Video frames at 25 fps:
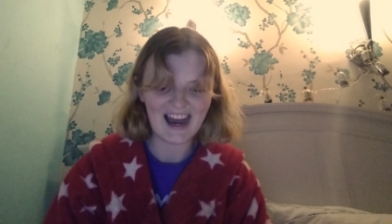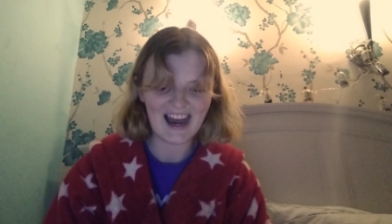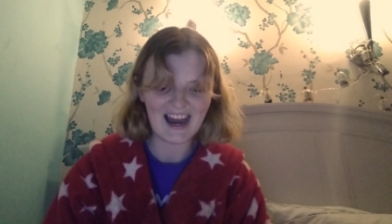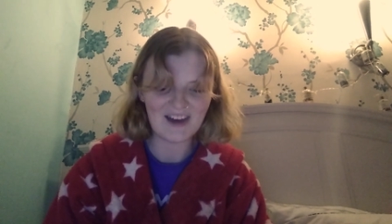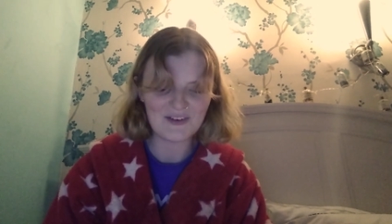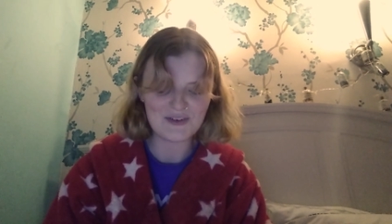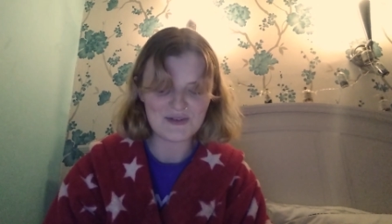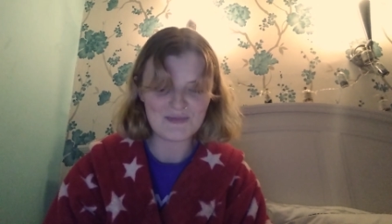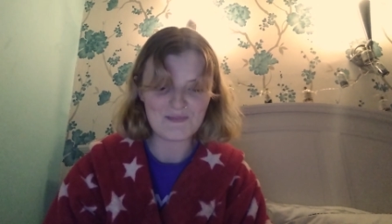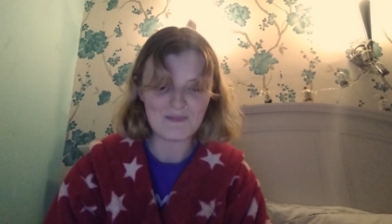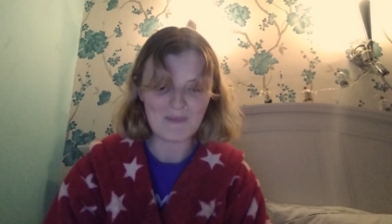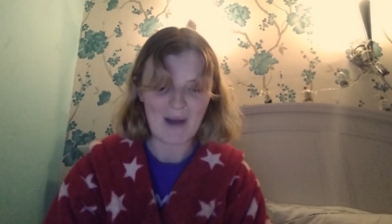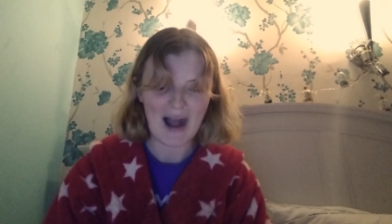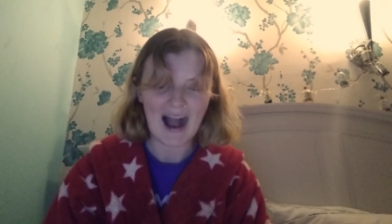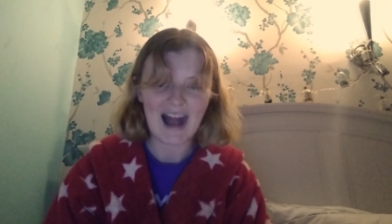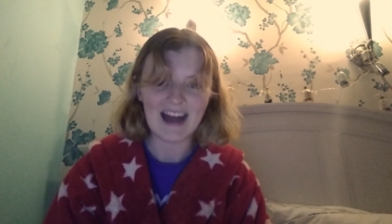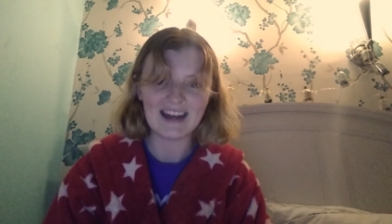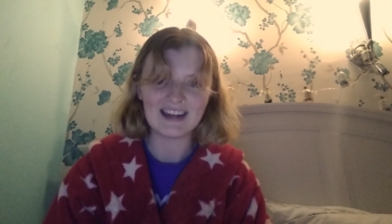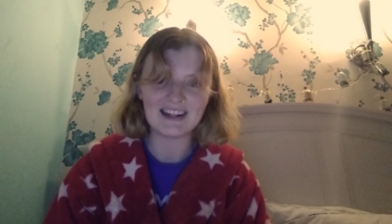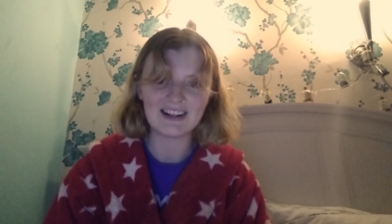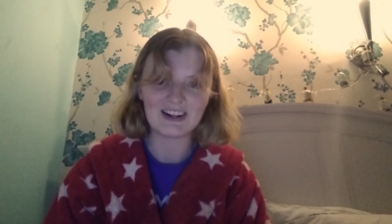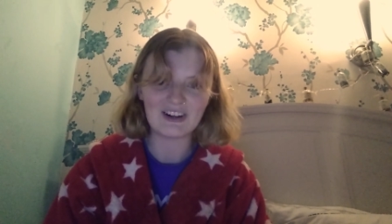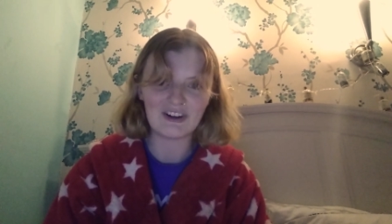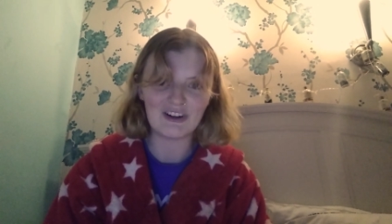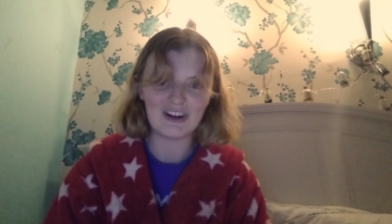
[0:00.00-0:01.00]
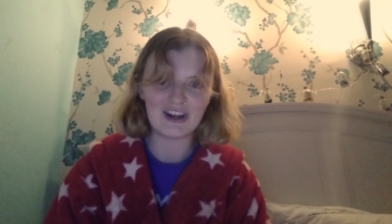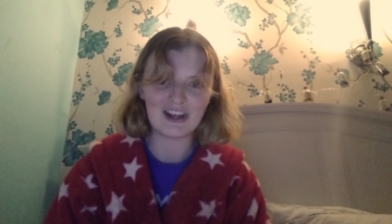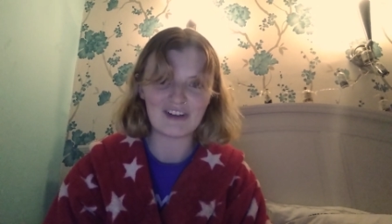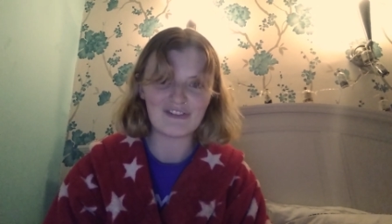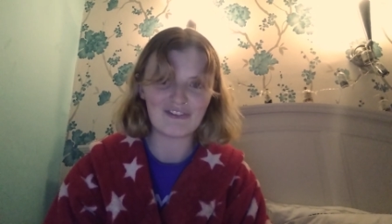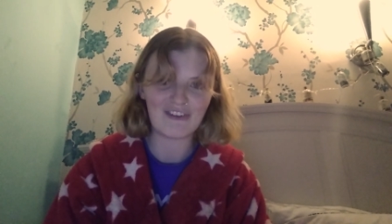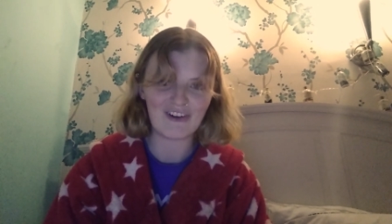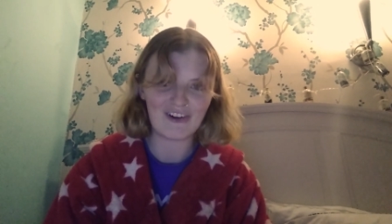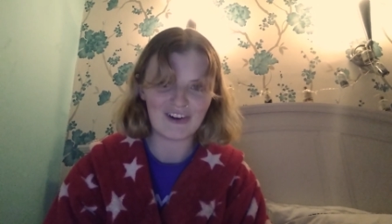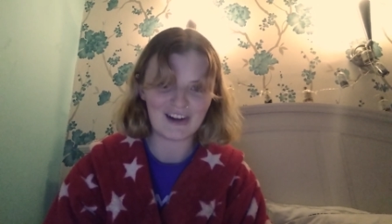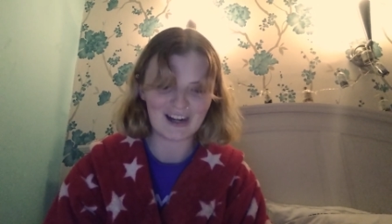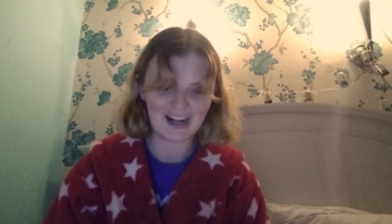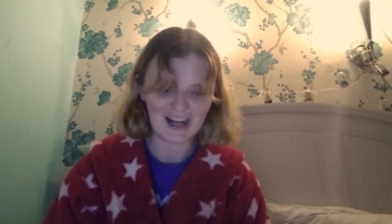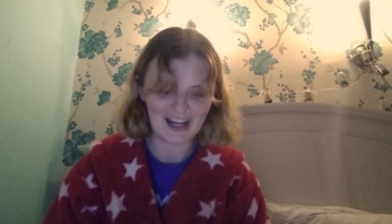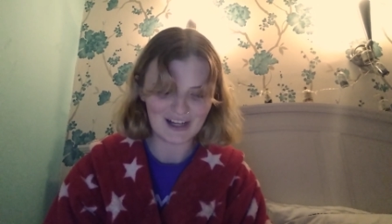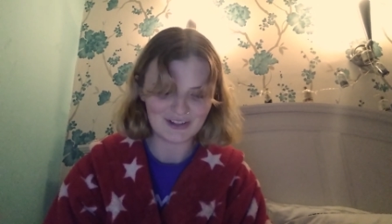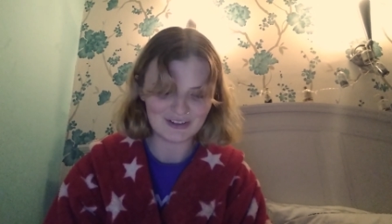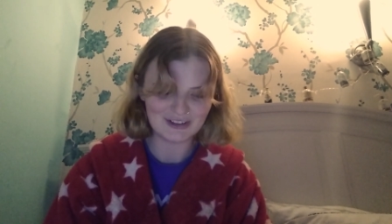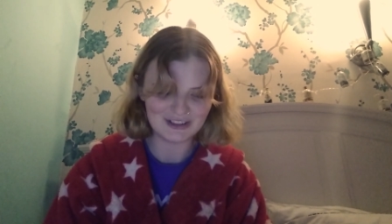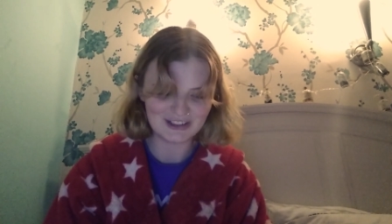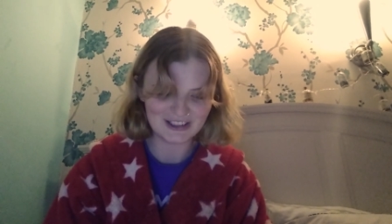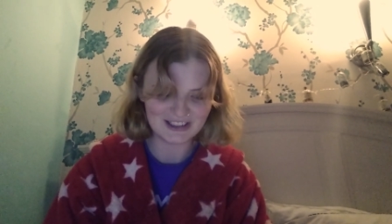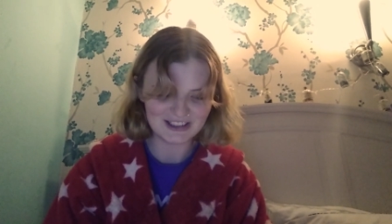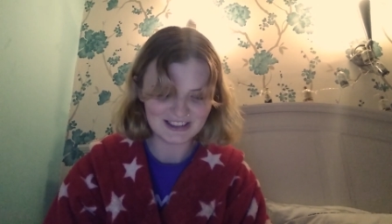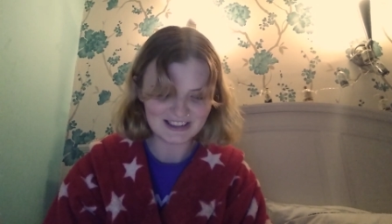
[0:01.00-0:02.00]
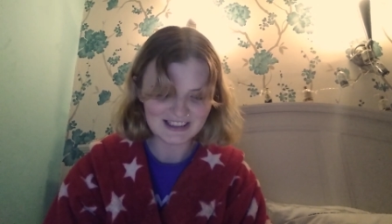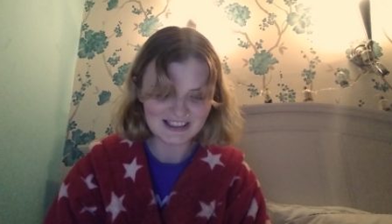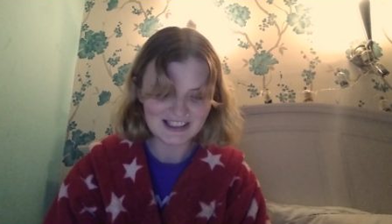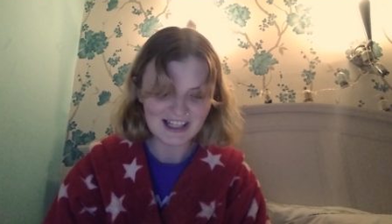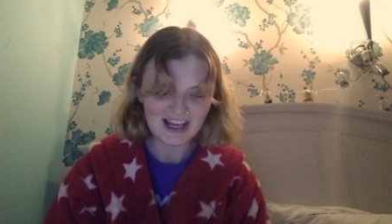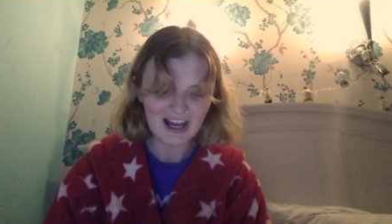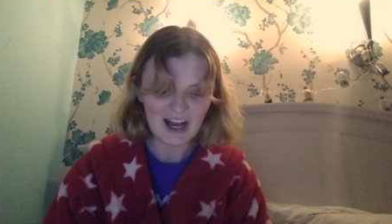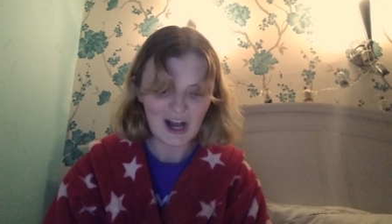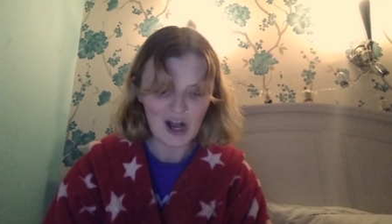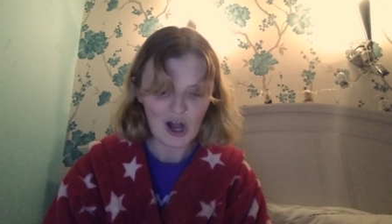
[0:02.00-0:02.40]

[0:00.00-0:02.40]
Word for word: I was bad at learning foreign languages,